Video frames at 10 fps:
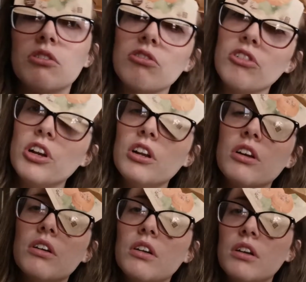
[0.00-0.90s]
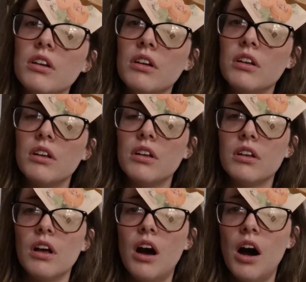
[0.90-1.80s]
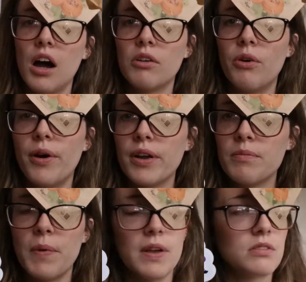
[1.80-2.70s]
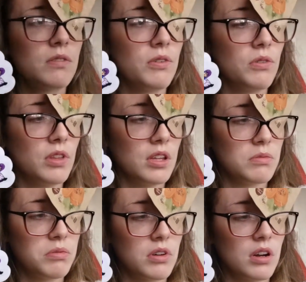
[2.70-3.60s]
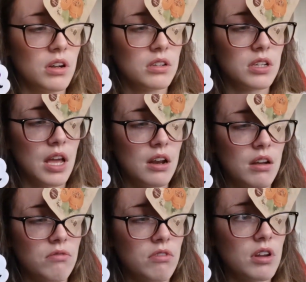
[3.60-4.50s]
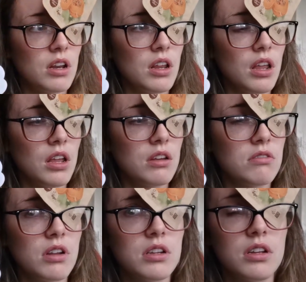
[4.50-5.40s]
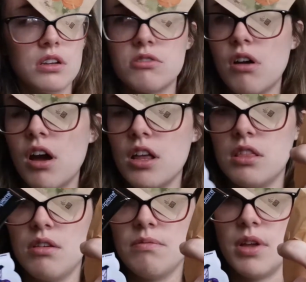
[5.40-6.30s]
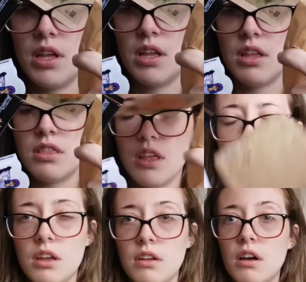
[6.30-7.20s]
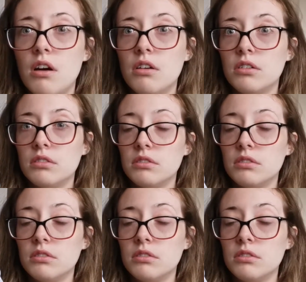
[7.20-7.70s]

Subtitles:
really good. I'm quite impressed with all these products and I'm really interested in trying them. They aren't,